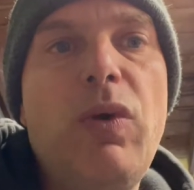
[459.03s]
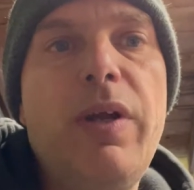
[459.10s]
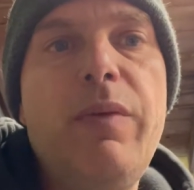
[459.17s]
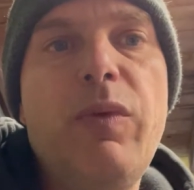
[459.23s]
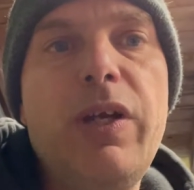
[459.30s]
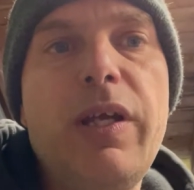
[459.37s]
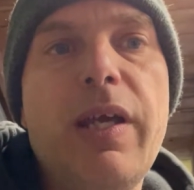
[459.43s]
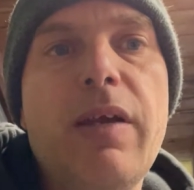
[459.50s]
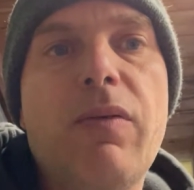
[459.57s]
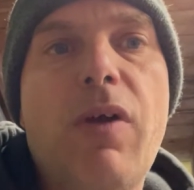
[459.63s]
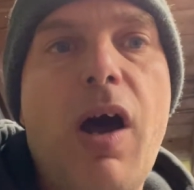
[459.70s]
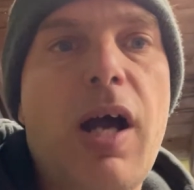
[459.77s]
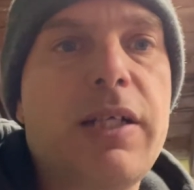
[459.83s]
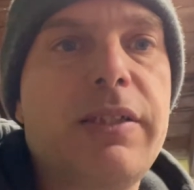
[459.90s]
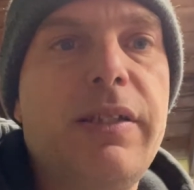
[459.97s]
one, when you get
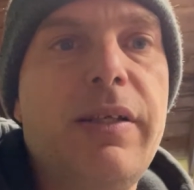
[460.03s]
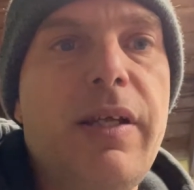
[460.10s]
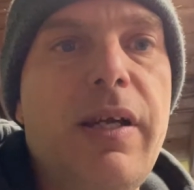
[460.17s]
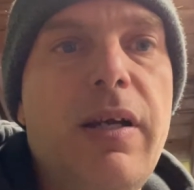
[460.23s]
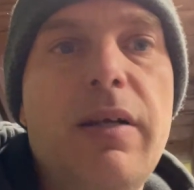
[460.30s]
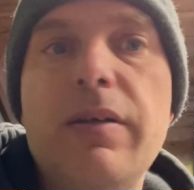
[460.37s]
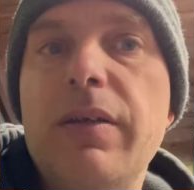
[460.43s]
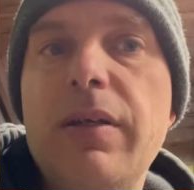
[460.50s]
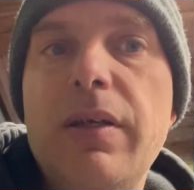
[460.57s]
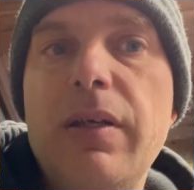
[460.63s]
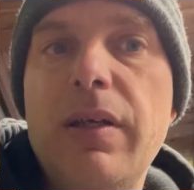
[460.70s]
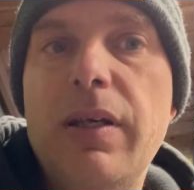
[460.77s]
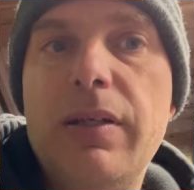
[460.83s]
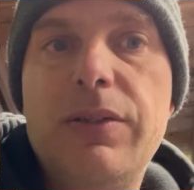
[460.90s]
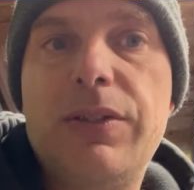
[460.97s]
rocks in there,
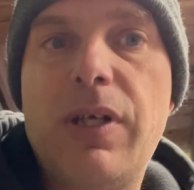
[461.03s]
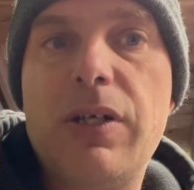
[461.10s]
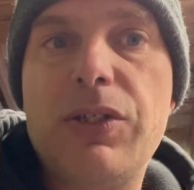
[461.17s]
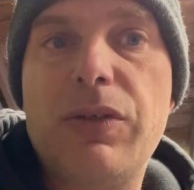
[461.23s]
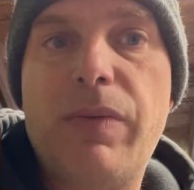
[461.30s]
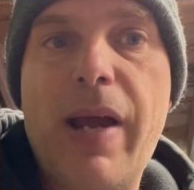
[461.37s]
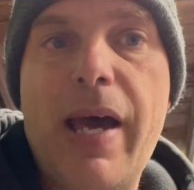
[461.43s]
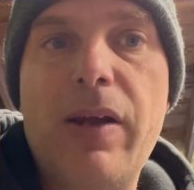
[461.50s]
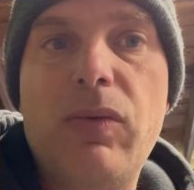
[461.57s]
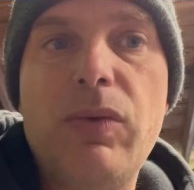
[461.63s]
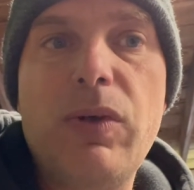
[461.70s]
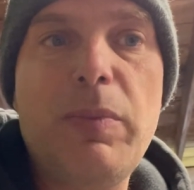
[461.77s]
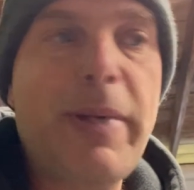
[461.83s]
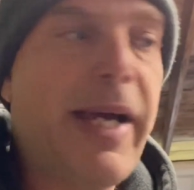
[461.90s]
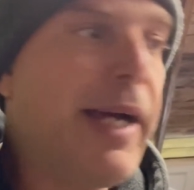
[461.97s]
starts to rattle
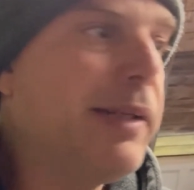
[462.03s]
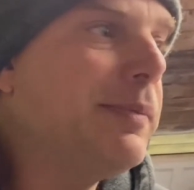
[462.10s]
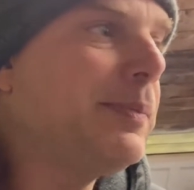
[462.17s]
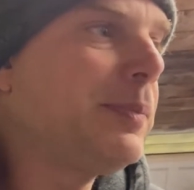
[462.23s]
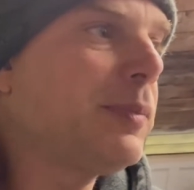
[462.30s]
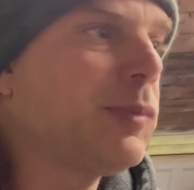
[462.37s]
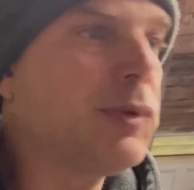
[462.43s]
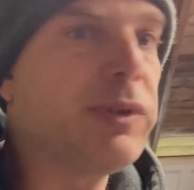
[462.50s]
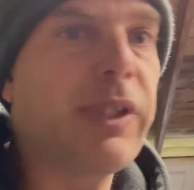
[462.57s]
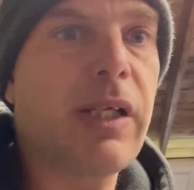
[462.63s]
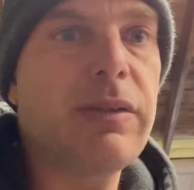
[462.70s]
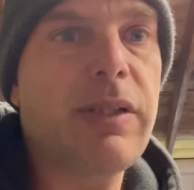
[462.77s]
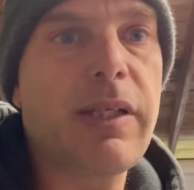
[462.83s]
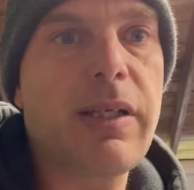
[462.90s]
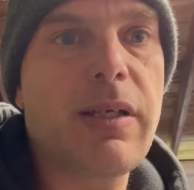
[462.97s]
real bad. It
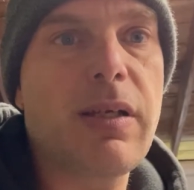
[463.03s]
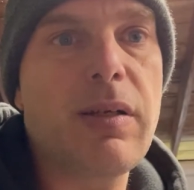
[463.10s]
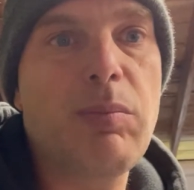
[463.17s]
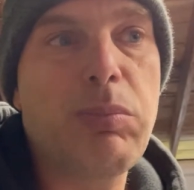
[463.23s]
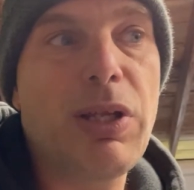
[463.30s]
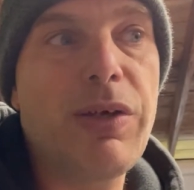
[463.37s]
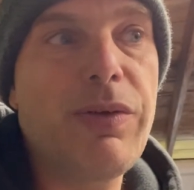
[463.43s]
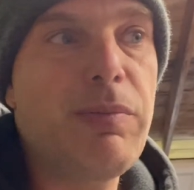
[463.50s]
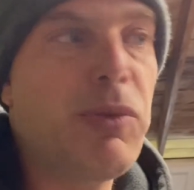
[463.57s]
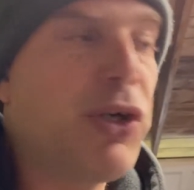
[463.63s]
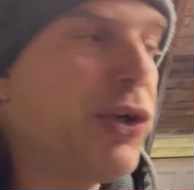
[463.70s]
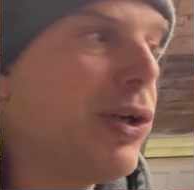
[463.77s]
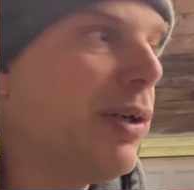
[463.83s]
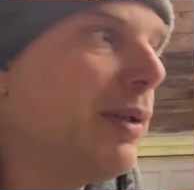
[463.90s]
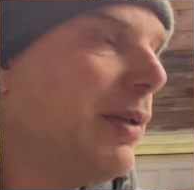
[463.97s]
sounds like you're gonna blow the
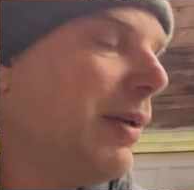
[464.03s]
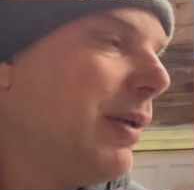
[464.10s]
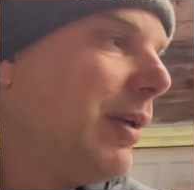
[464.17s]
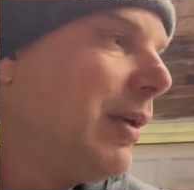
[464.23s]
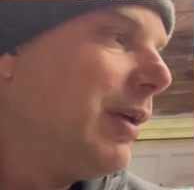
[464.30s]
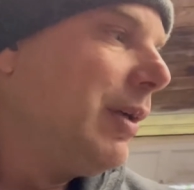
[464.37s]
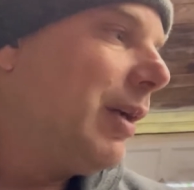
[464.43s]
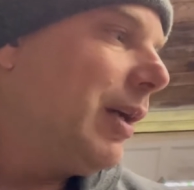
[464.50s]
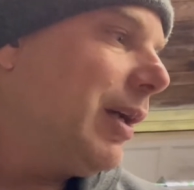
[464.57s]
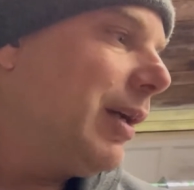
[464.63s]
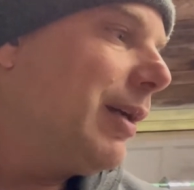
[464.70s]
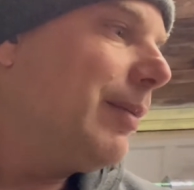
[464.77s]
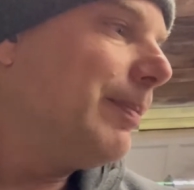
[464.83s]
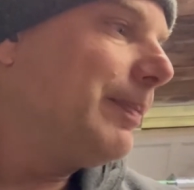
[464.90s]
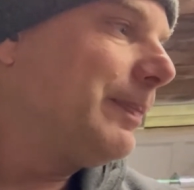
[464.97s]
motor,
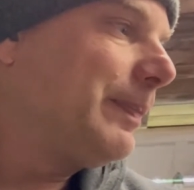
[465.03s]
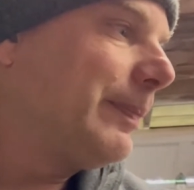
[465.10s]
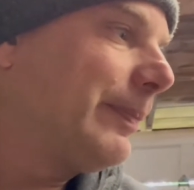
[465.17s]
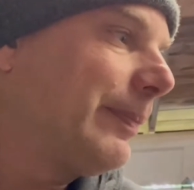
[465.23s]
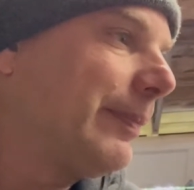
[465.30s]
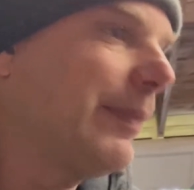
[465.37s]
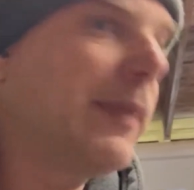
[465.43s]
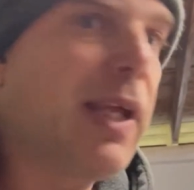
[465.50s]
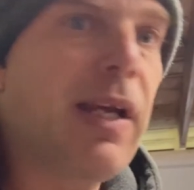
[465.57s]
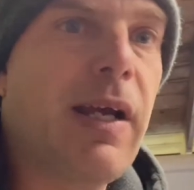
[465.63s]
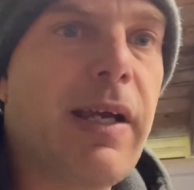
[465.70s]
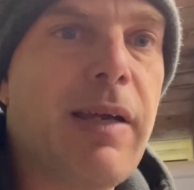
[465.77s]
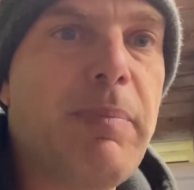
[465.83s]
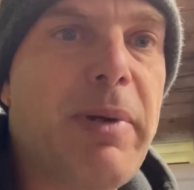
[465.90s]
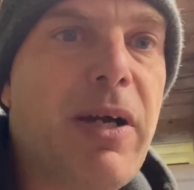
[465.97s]
and I
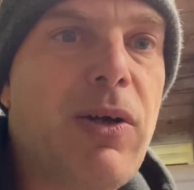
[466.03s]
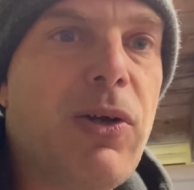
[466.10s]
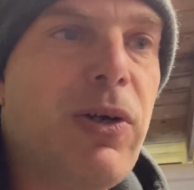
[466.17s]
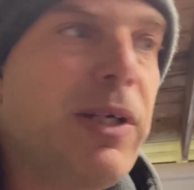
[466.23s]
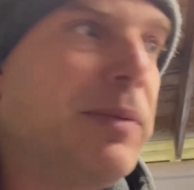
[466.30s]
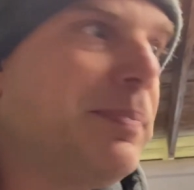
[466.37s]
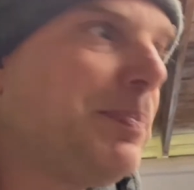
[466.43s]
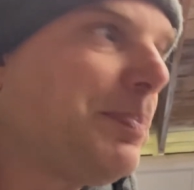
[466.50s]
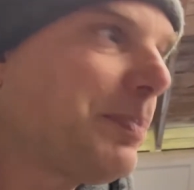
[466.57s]
get paranoid.